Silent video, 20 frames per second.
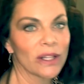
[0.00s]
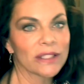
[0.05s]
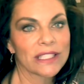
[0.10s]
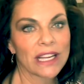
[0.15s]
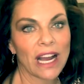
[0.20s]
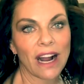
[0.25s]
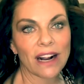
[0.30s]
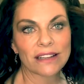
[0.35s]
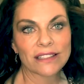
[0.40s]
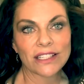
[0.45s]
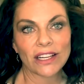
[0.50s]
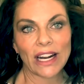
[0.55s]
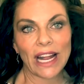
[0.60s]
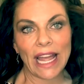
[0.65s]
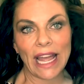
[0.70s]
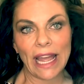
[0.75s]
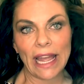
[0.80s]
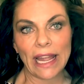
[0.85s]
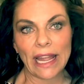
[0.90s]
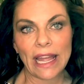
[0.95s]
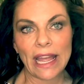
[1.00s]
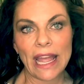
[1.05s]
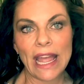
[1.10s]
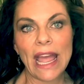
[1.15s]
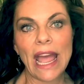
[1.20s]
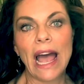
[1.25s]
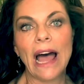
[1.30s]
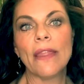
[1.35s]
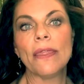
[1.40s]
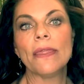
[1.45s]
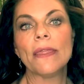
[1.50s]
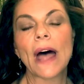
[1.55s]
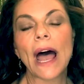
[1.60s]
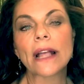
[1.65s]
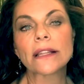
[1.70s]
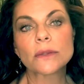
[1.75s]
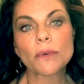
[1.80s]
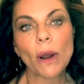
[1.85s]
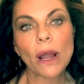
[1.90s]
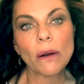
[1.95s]
Dr. A. And
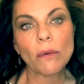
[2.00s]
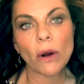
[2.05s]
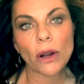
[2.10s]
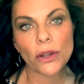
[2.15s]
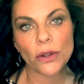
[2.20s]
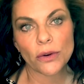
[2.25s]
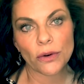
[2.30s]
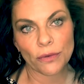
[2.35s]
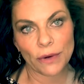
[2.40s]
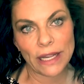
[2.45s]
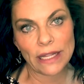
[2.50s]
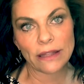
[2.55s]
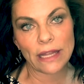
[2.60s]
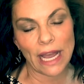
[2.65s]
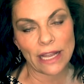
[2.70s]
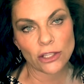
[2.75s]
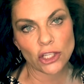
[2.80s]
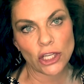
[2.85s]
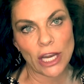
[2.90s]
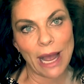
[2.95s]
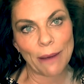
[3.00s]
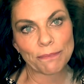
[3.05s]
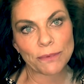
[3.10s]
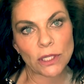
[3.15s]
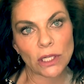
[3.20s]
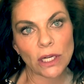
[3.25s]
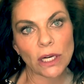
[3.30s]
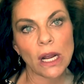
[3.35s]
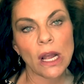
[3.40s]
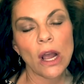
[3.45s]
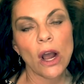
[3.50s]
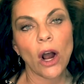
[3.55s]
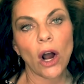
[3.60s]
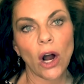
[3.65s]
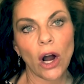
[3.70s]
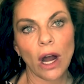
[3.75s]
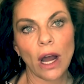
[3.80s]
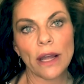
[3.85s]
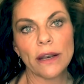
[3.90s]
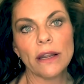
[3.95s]
that's why I want you to read that chapter
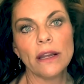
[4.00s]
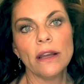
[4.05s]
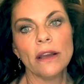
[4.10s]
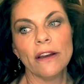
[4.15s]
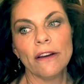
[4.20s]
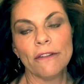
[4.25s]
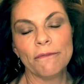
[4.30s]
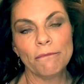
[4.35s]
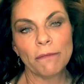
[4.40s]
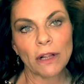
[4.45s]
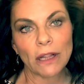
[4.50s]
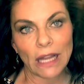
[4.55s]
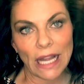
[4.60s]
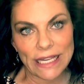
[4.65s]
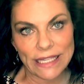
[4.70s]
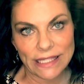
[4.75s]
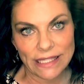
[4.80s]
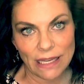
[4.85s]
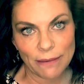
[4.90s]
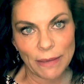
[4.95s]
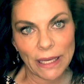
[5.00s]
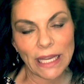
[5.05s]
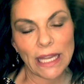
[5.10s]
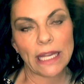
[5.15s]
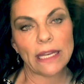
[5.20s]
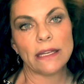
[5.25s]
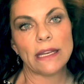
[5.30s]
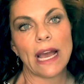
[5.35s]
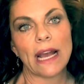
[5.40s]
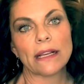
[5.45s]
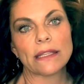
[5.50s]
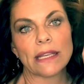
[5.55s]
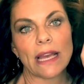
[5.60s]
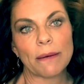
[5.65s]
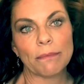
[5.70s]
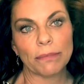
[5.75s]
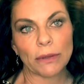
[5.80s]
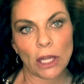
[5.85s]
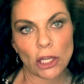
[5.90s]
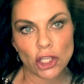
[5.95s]
on glycemic index and
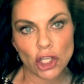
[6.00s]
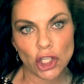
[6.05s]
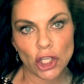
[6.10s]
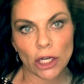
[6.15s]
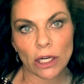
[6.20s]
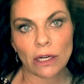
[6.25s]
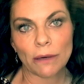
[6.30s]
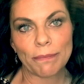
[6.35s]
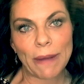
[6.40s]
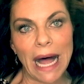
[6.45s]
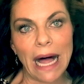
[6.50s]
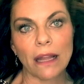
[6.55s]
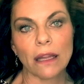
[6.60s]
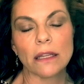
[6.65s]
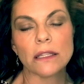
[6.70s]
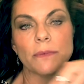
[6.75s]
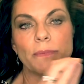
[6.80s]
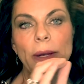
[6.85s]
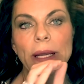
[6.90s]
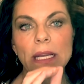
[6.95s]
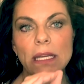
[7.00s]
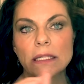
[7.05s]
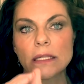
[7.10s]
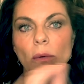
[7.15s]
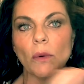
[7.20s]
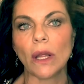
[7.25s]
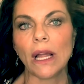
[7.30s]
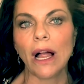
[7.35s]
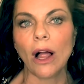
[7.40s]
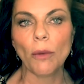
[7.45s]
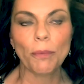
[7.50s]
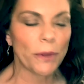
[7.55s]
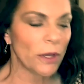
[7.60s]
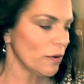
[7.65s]
blood sugar balance, because it will help you